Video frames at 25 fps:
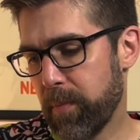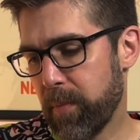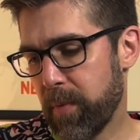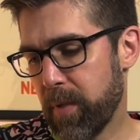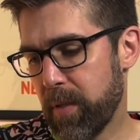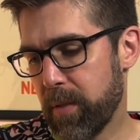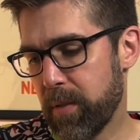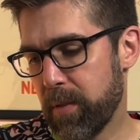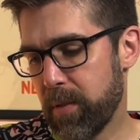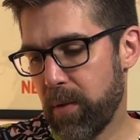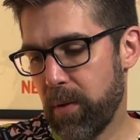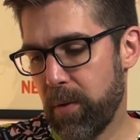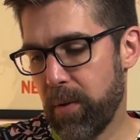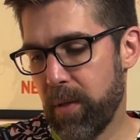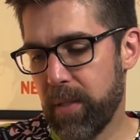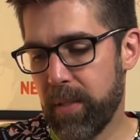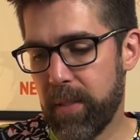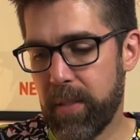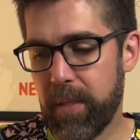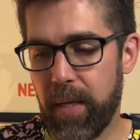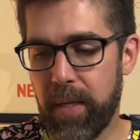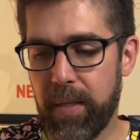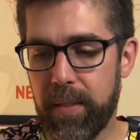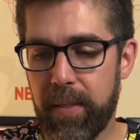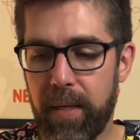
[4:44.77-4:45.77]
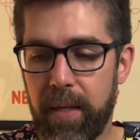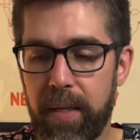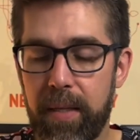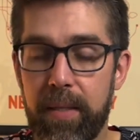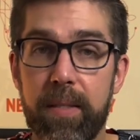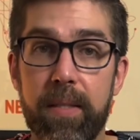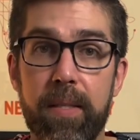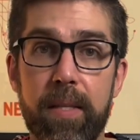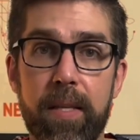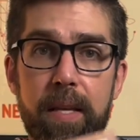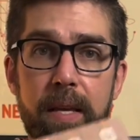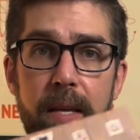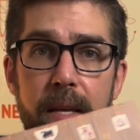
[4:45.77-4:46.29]
So this says it's
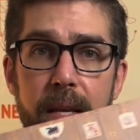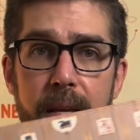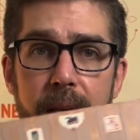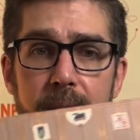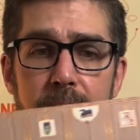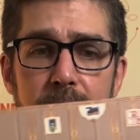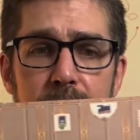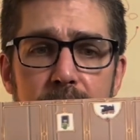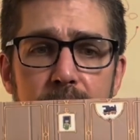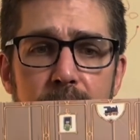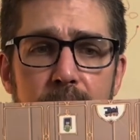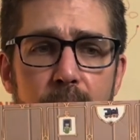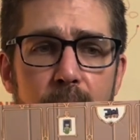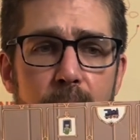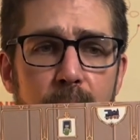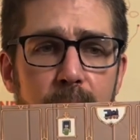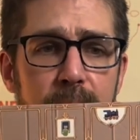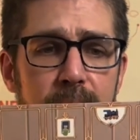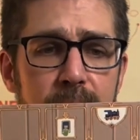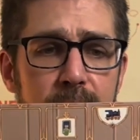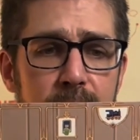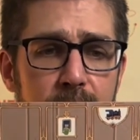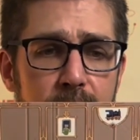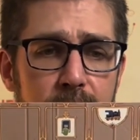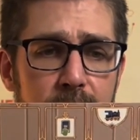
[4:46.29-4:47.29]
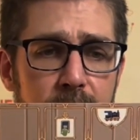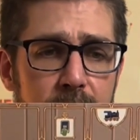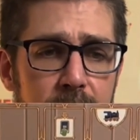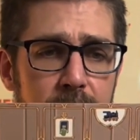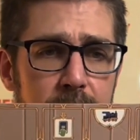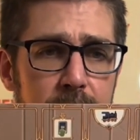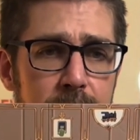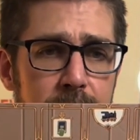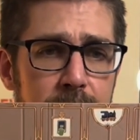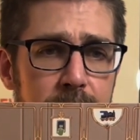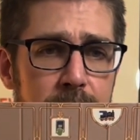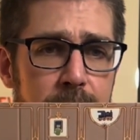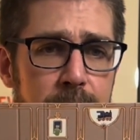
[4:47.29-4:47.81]
the East Coast
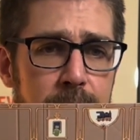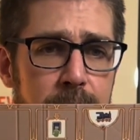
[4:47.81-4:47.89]
Circus.